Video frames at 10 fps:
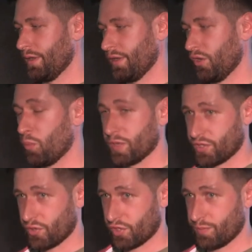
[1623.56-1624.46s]
open
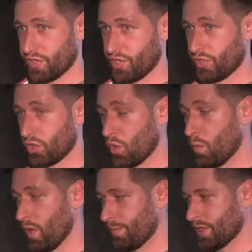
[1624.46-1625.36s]
source
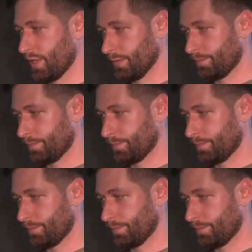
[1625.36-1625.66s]
Magento.com website.